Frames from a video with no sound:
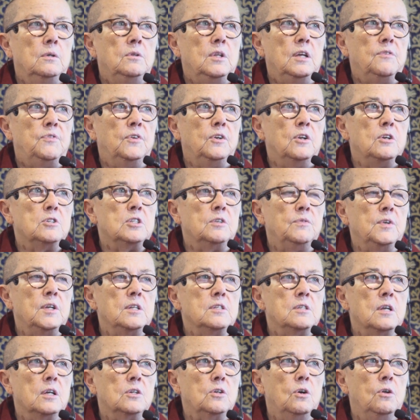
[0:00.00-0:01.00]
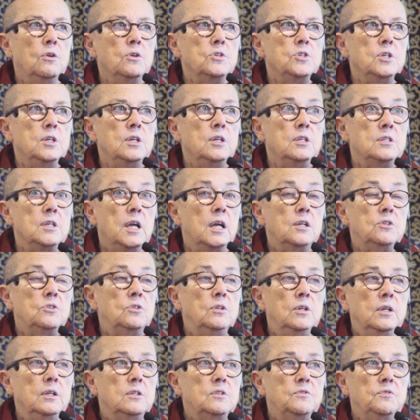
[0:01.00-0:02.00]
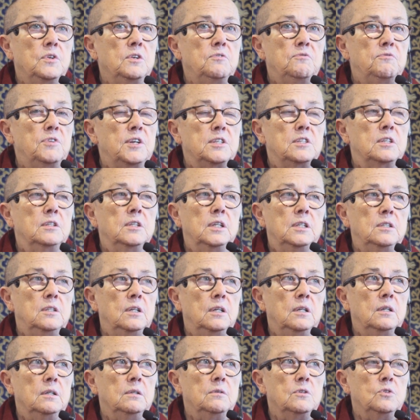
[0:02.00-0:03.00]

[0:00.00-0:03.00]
their philosophy in psychology is actually. It's very fascinating.